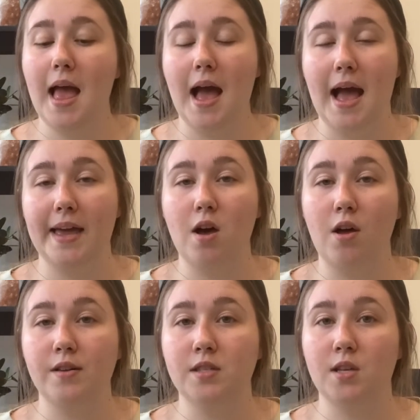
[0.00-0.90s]
I
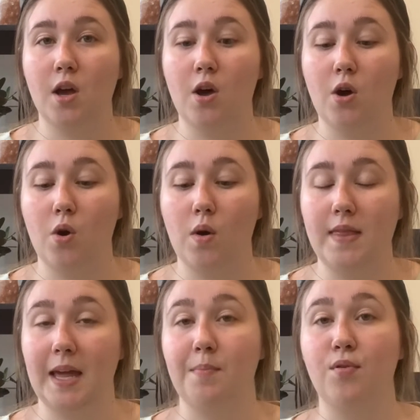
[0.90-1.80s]
also
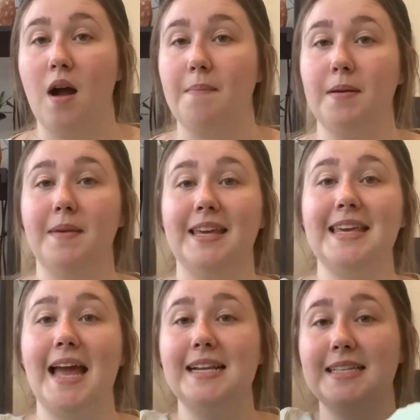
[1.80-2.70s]
like prop him
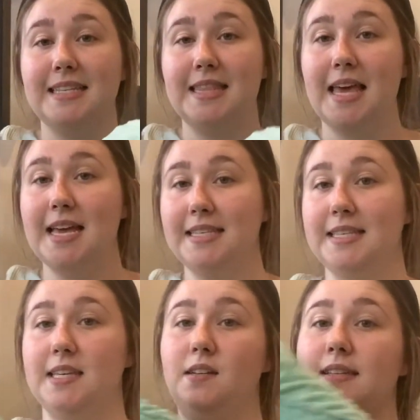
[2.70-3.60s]
against this.
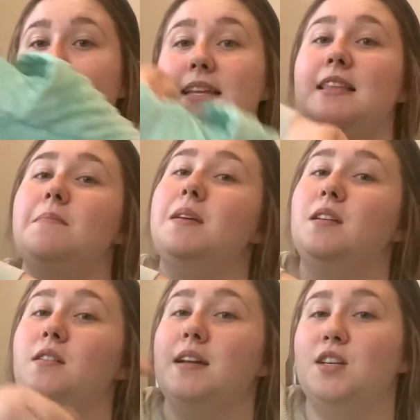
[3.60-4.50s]
He'll sit in the
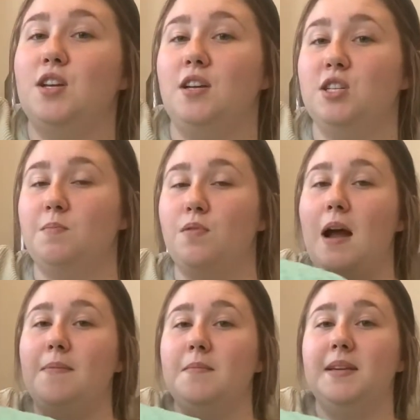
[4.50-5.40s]
middle and I'll just
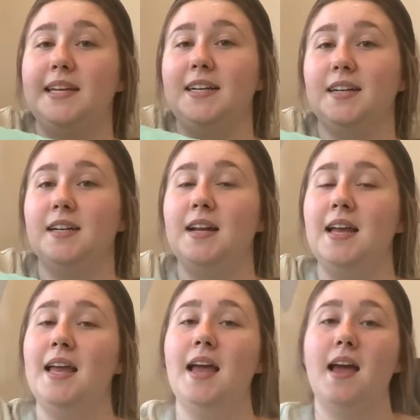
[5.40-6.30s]
prop him here.
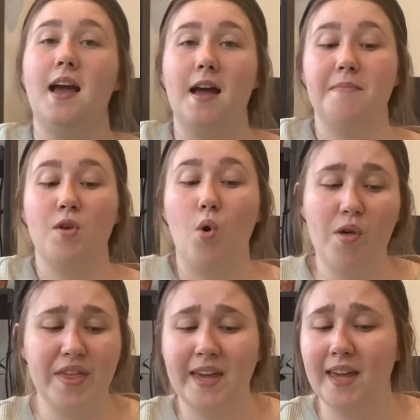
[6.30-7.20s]
The whole
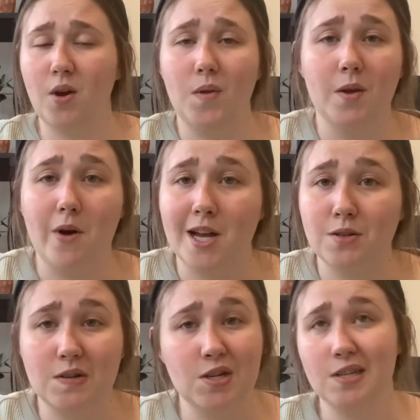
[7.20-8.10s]
thing can go in the wash,
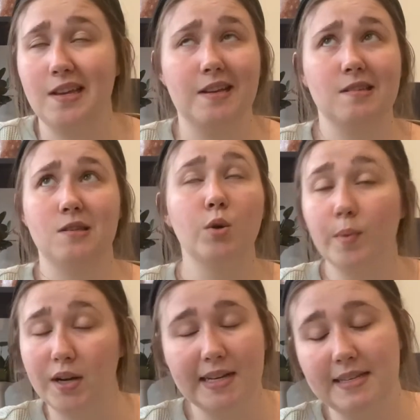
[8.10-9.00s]
which is like
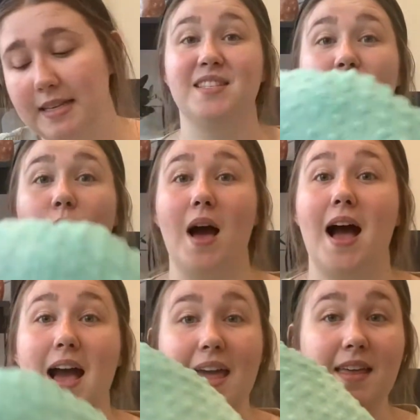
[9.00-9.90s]
super easy. So
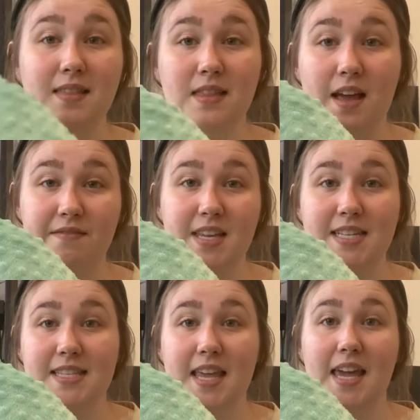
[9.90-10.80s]
I love this
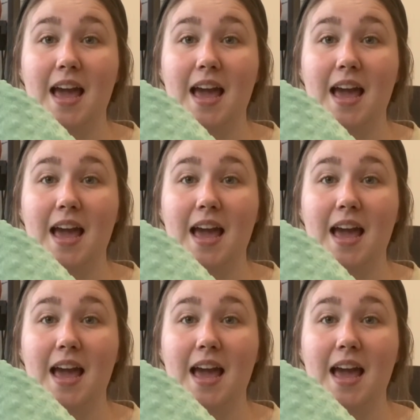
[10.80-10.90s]
thing.